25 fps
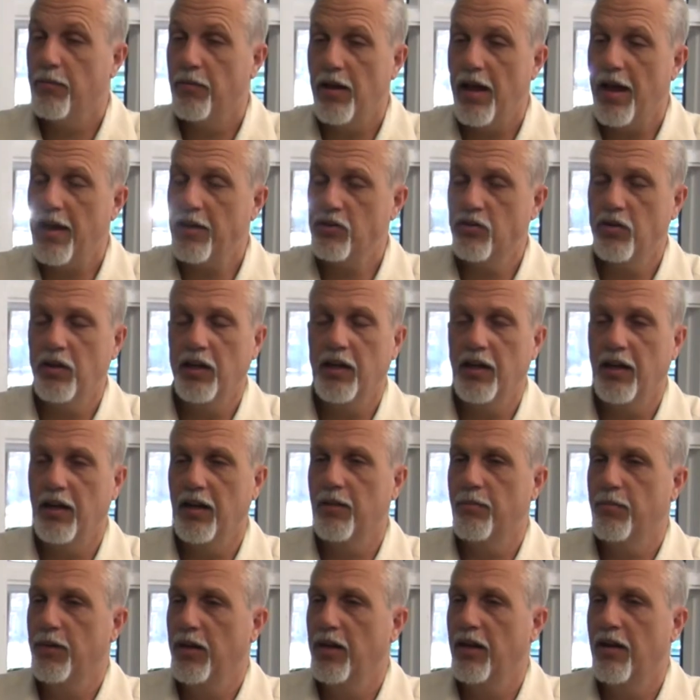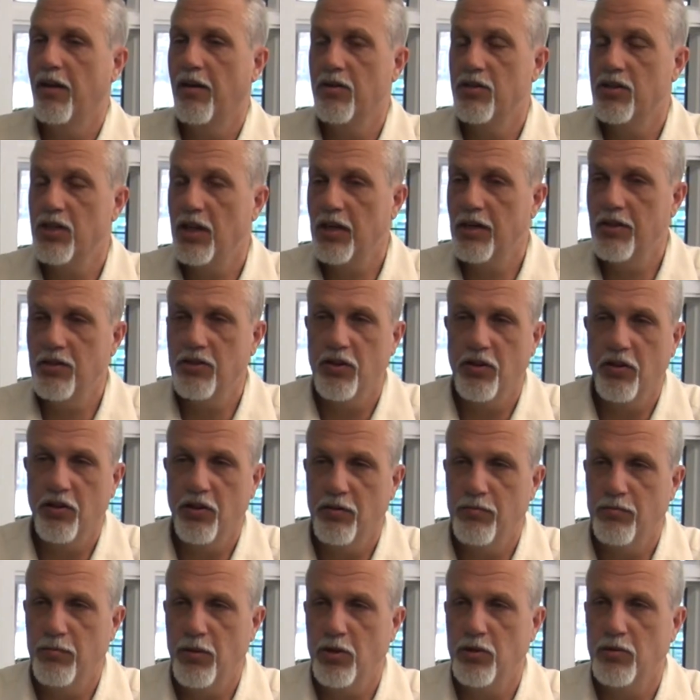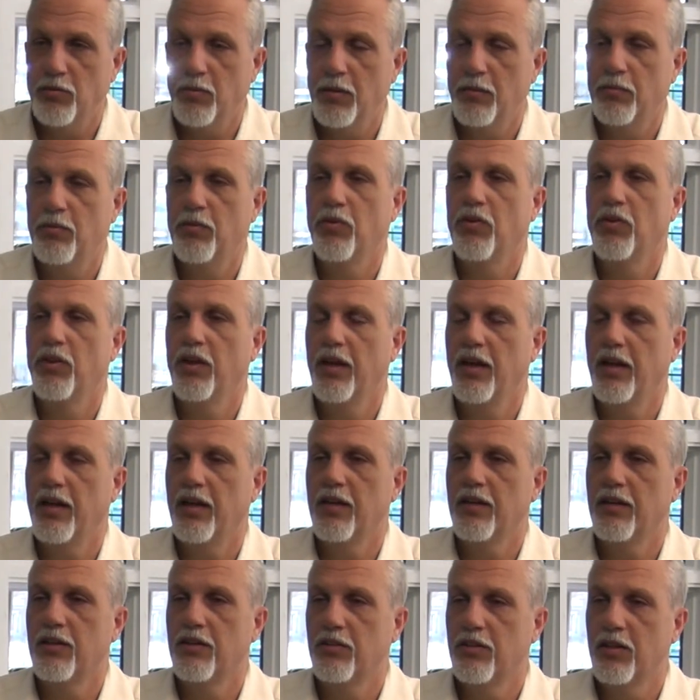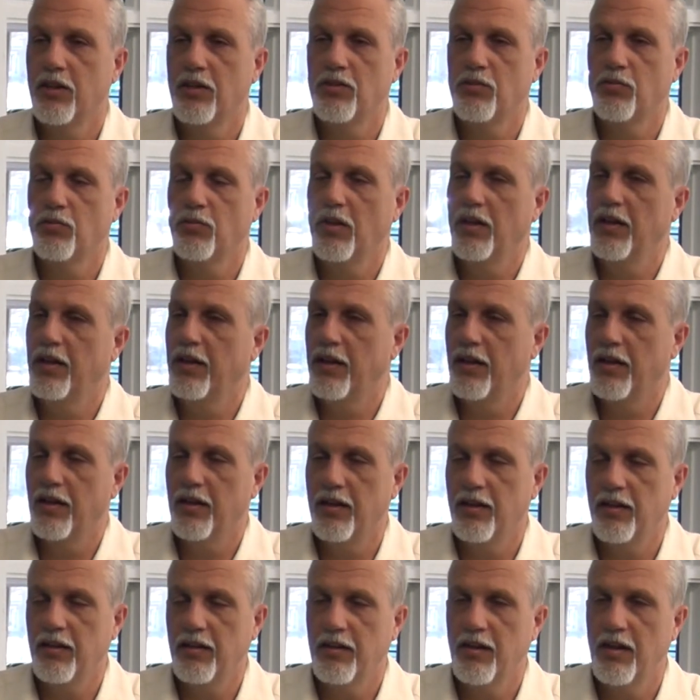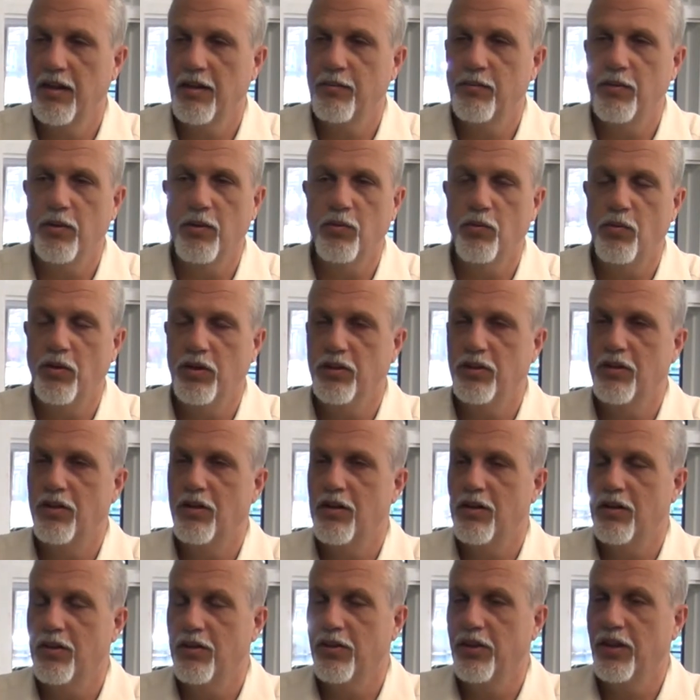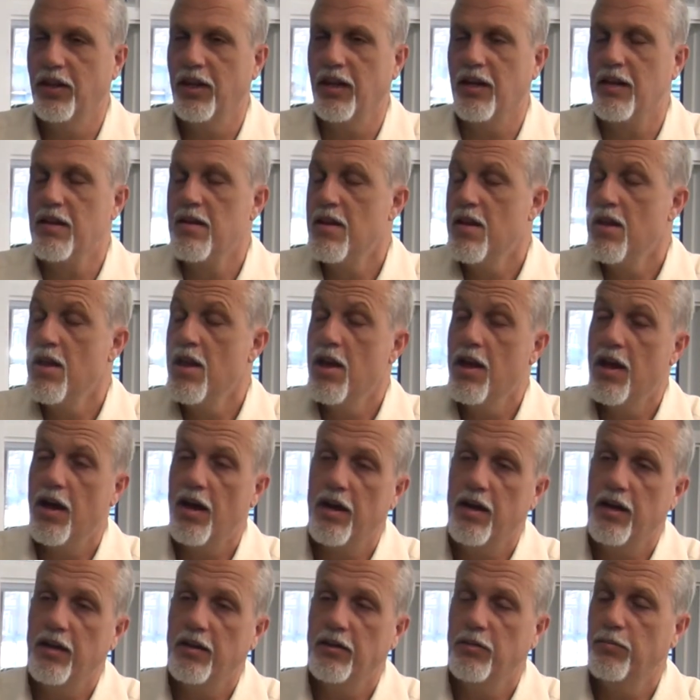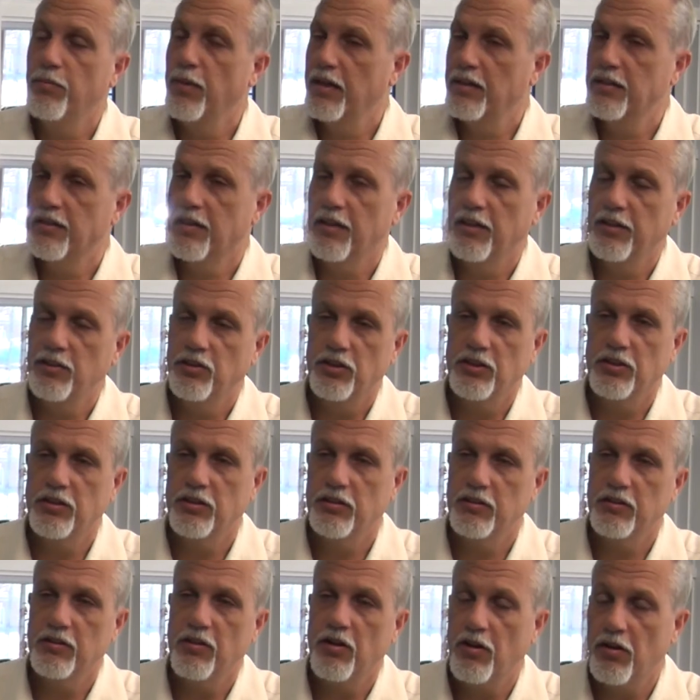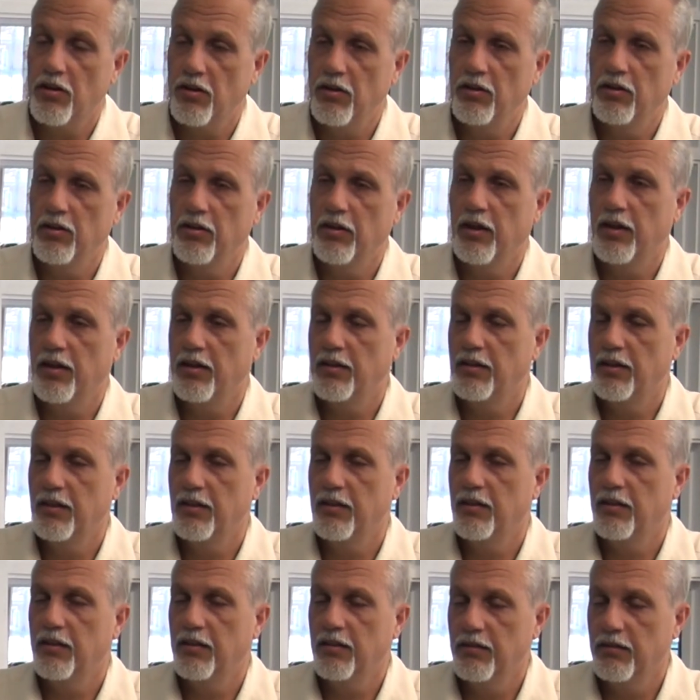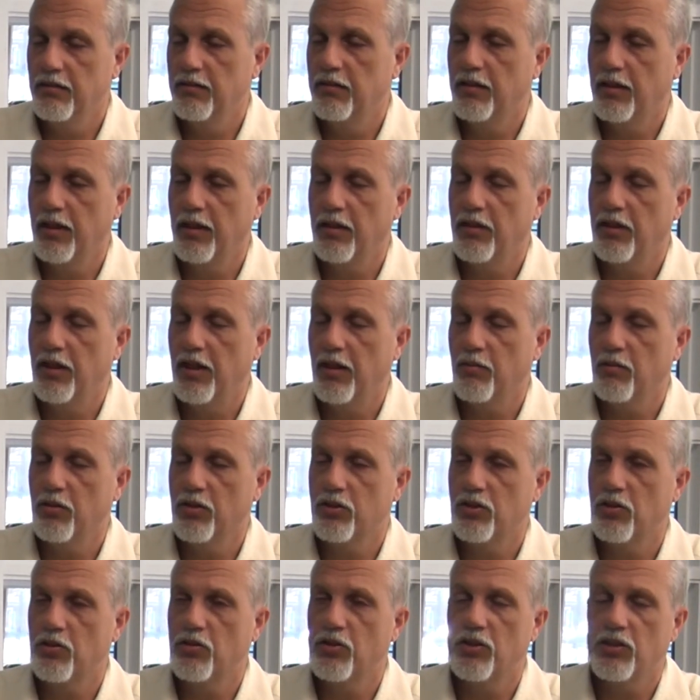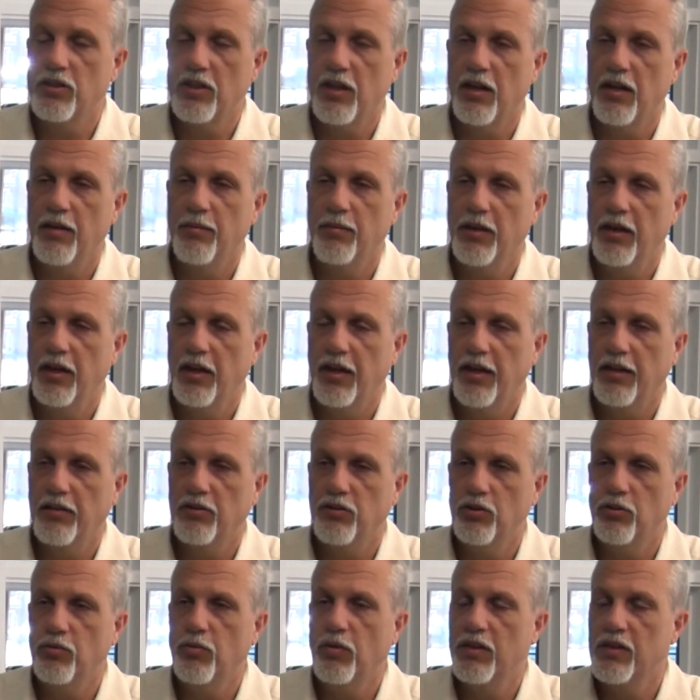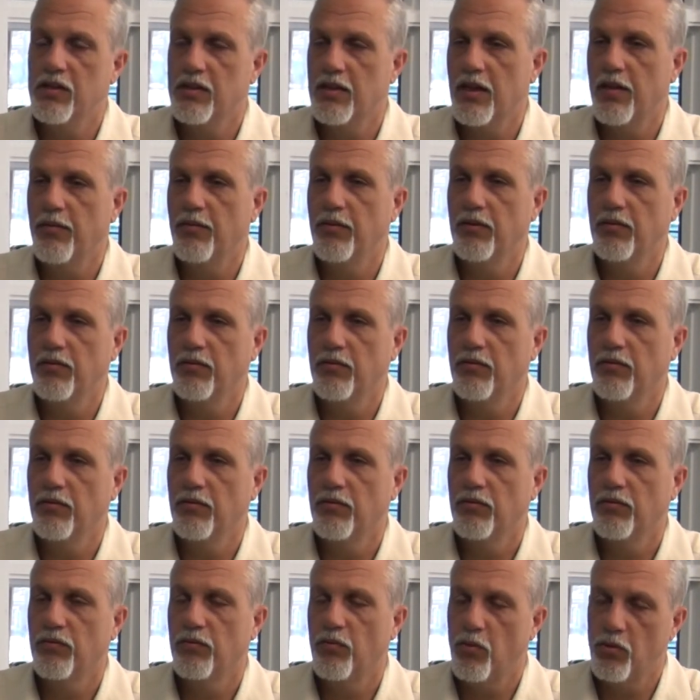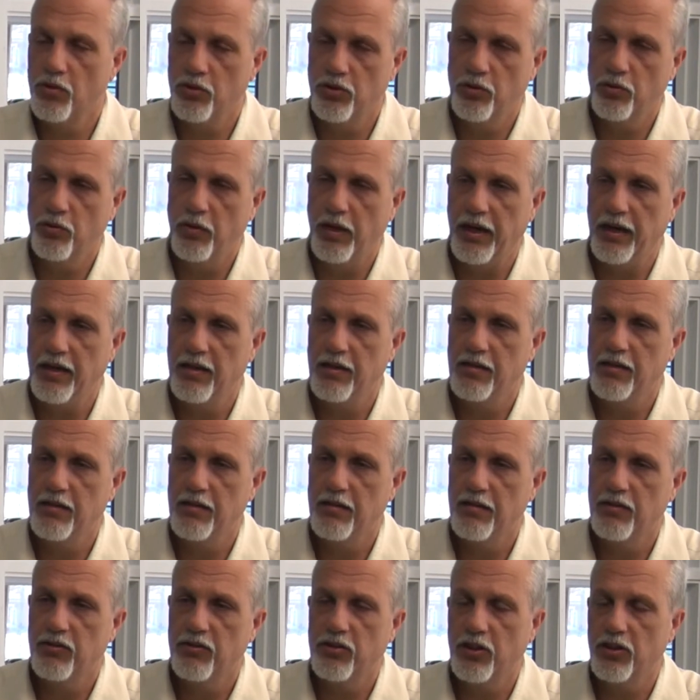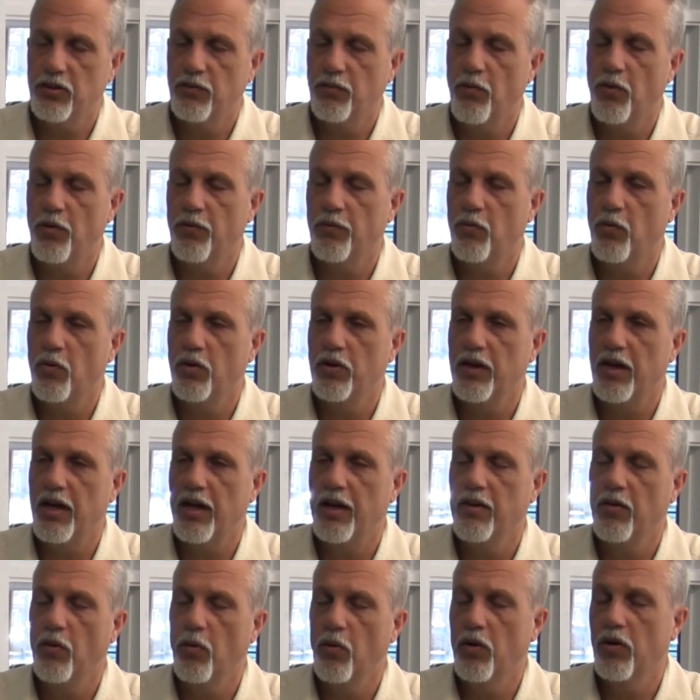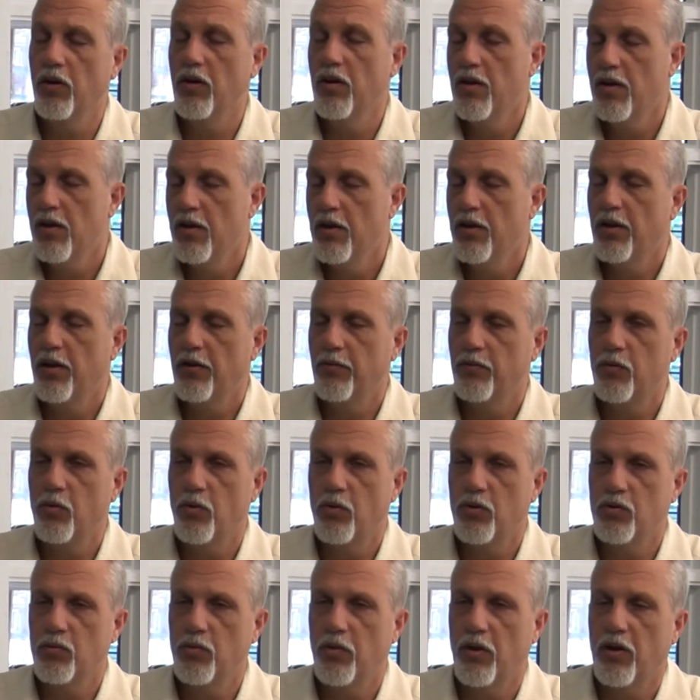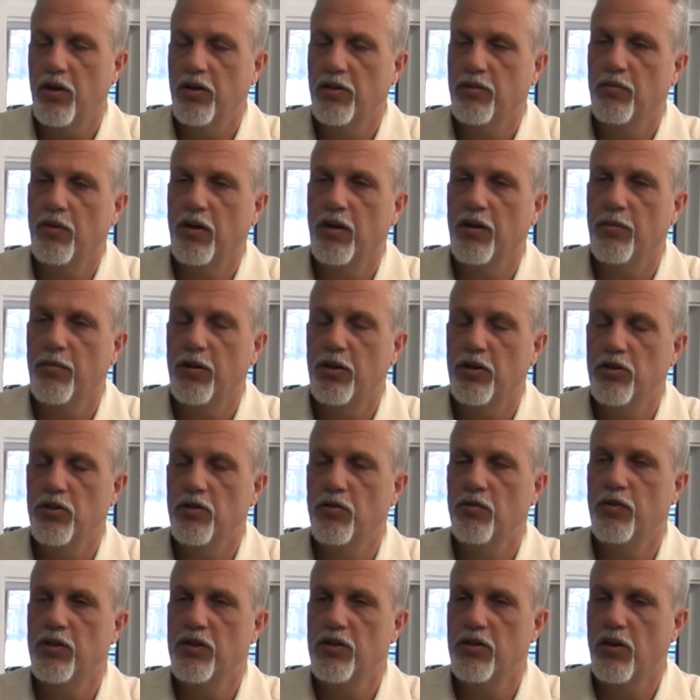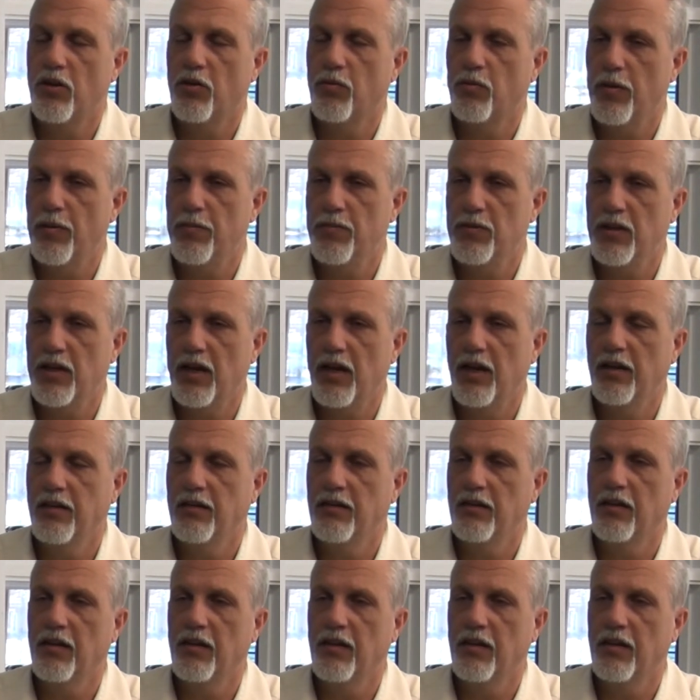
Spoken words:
Actually, getting a BDR is easier than most people think. It's really a kind of a one-call thing. You basically just call the Network Solutions Unlimited at 217-428-6449, or of course we always recommend you visit our website,